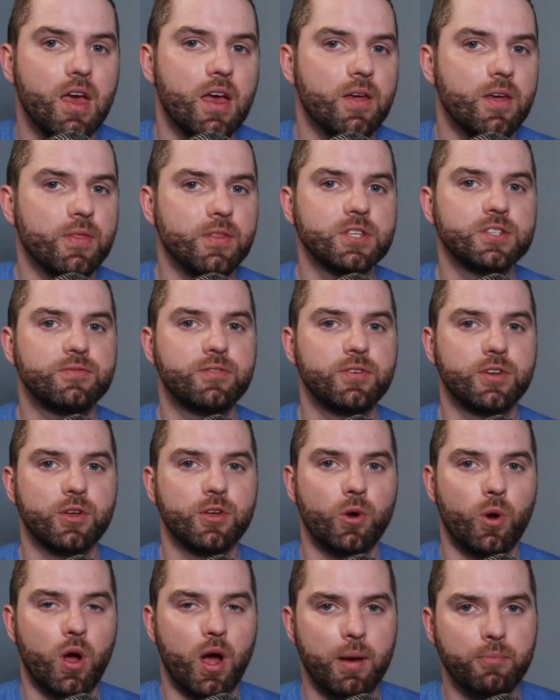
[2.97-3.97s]
In this
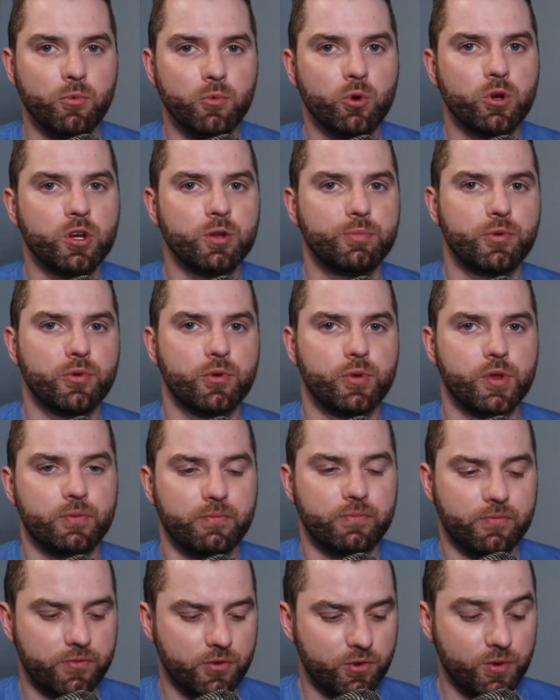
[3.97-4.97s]
video, I'm going to be
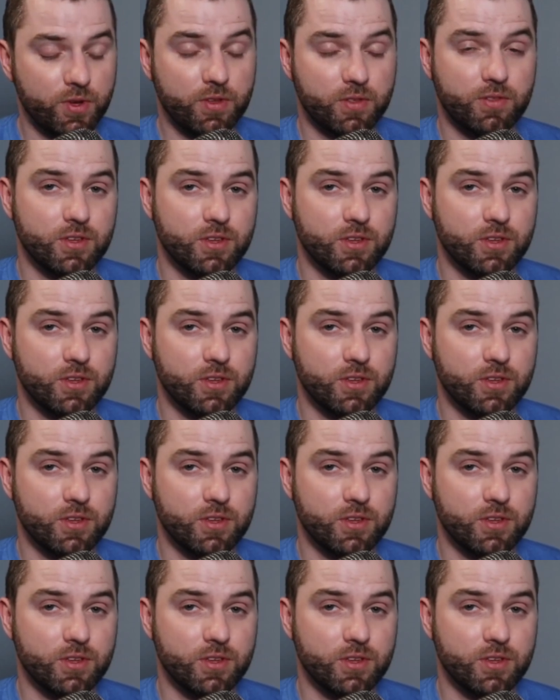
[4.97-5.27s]
reviewing